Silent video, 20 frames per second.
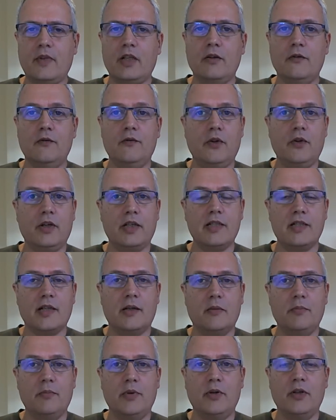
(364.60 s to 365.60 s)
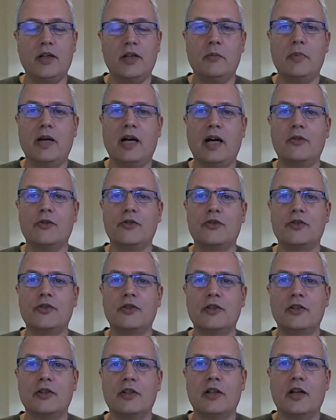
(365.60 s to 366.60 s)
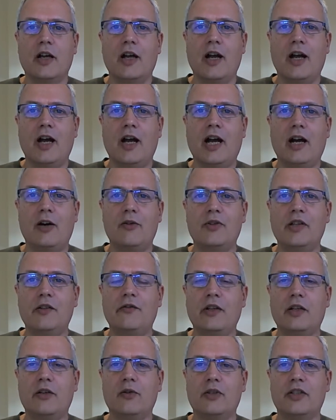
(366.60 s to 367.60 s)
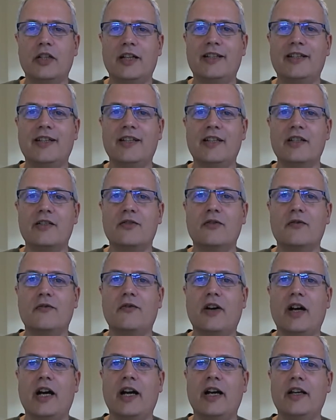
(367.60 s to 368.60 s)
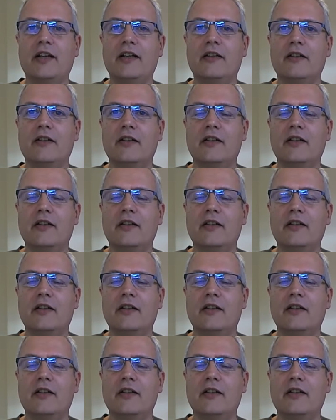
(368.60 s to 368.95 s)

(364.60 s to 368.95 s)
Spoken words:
for example, about how difficult it is to find